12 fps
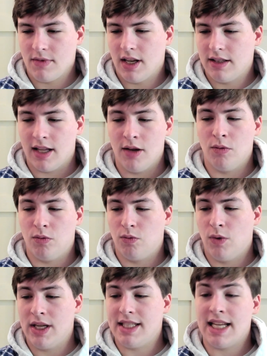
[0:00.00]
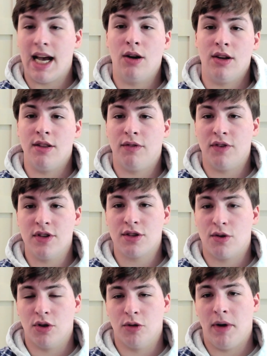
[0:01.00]
They went down in the first
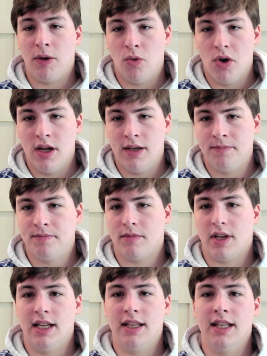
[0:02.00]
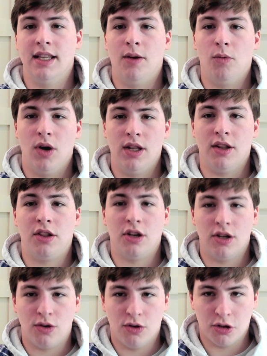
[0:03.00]
quarter by one, and then they won the
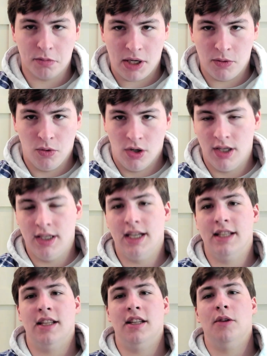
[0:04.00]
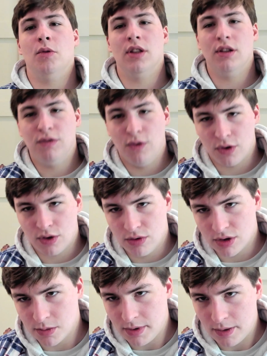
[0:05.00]
third quarter by one, and then they won the fourth
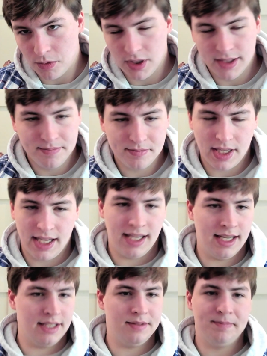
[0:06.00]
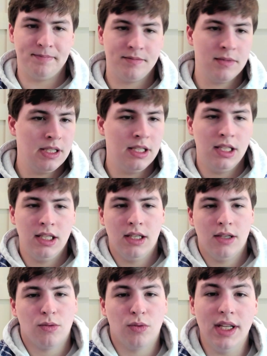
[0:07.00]
quarter by one. And
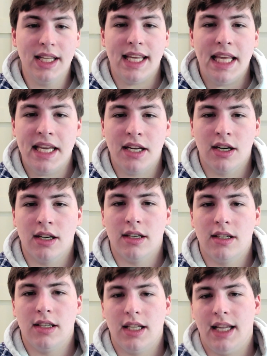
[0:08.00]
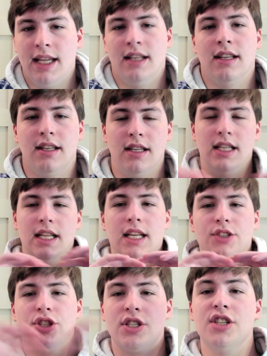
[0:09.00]
really here, in
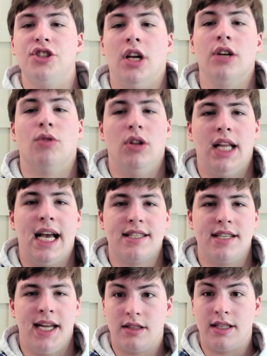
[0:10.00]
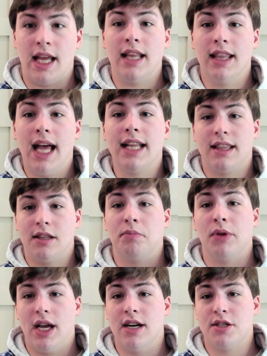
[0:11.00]
just in general last night, they let the
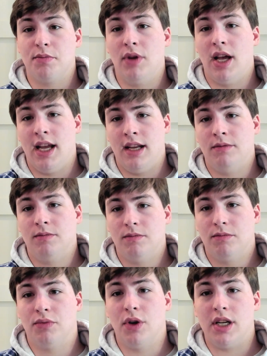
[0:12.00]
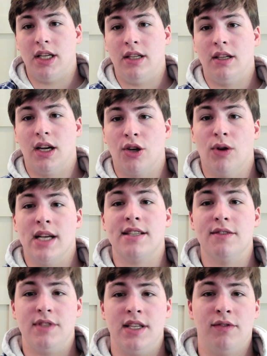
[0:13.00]
players play pretty
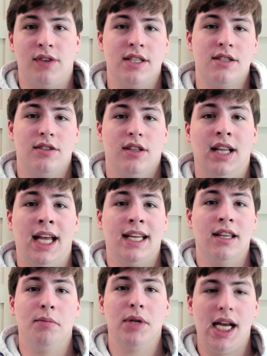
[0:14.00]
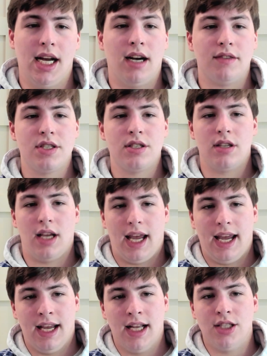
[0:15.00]
aggressive defense like in the playoffs.
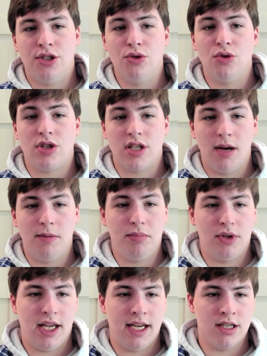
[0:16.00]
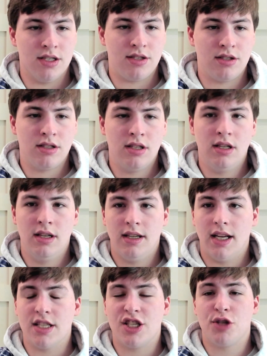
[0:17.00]
And to some players,
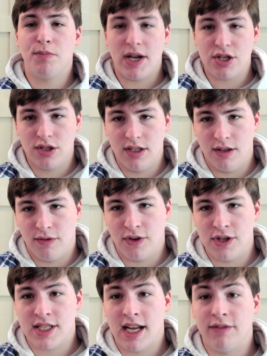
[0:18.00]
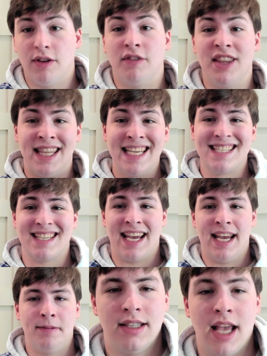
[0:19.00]
especially in the first half of this
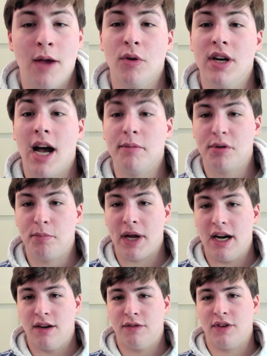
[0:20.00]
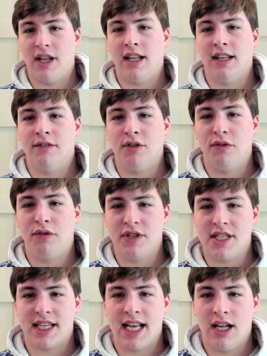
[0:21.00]
game, they were not prepared for that level of
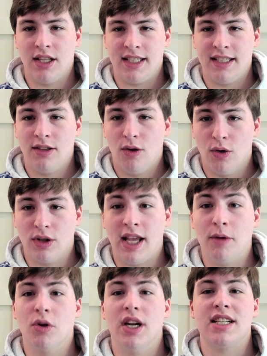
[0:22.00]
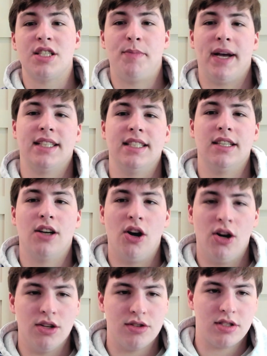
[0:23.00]
physicality, or they were expecting
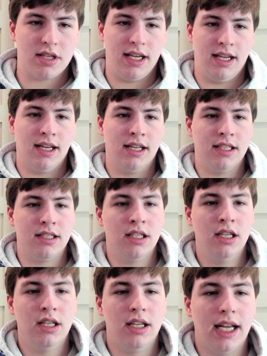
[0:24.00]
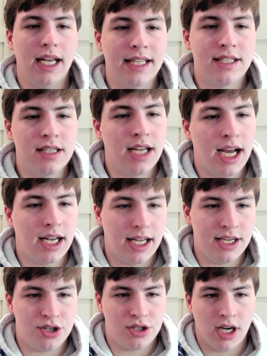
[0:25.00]
calls. And it's not
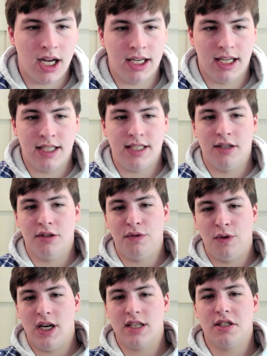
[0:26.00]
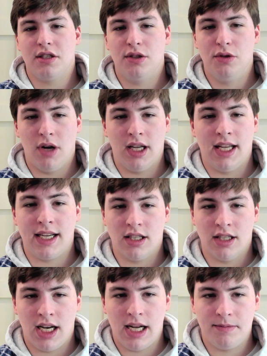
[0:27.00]
a shot at De'Aaron Fox, who I like a
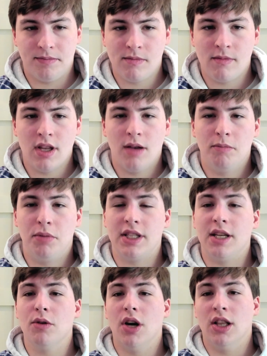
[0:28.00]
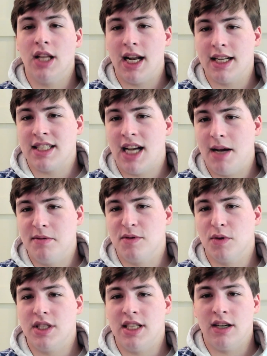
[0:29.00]
lot, but there were a lot of times
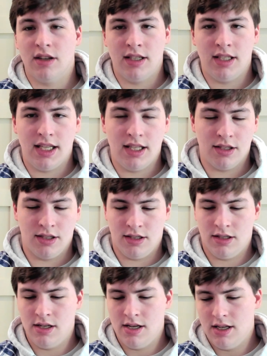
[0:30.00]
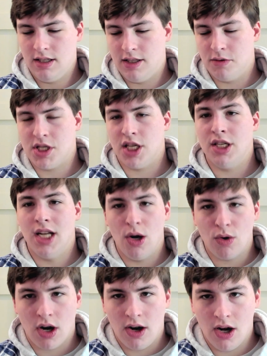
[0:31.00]
where De'Aaron, either there was a no
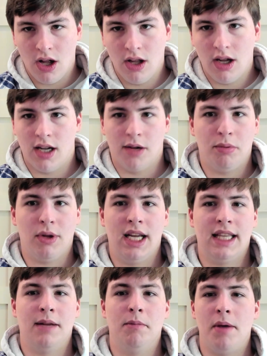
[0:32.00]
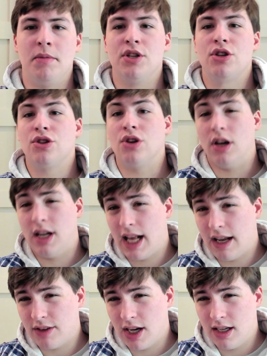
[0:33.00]
call on a play that maybe should
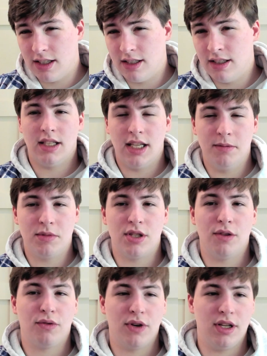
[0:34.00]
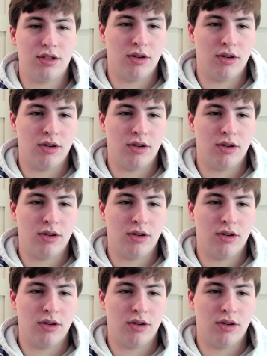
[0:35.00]
have gotten him to the free throw